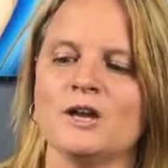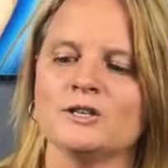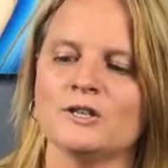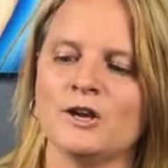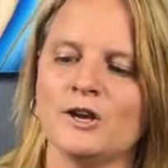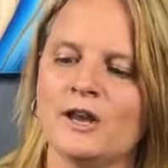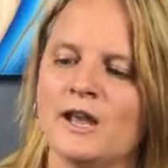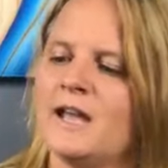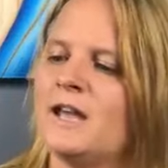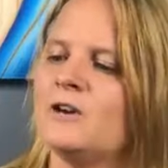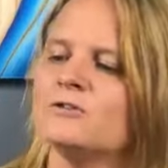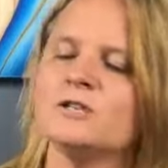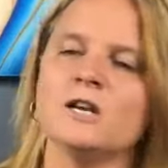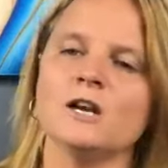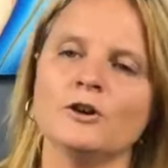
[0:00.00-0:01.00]
So
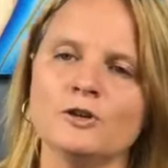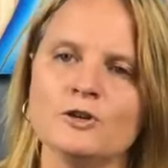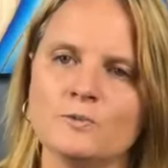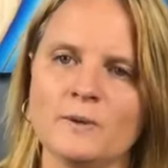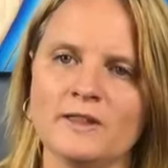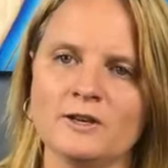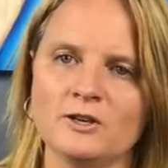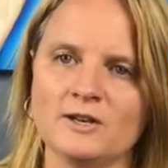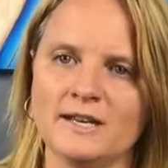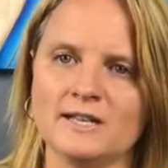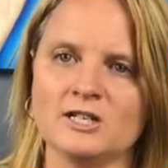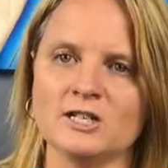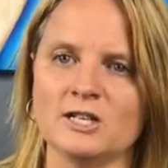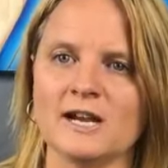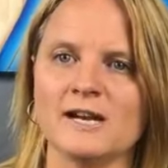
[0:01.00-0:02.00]
it'll tell you whether you
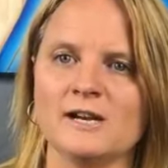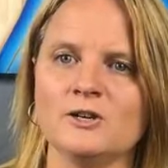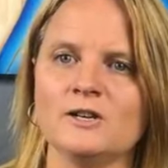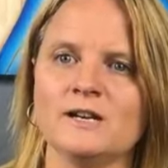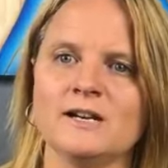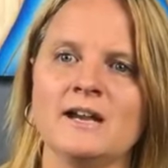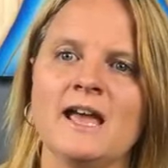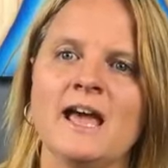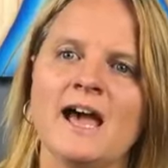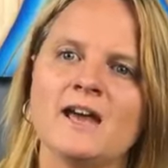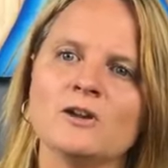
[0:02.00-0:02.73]
need to dilute it,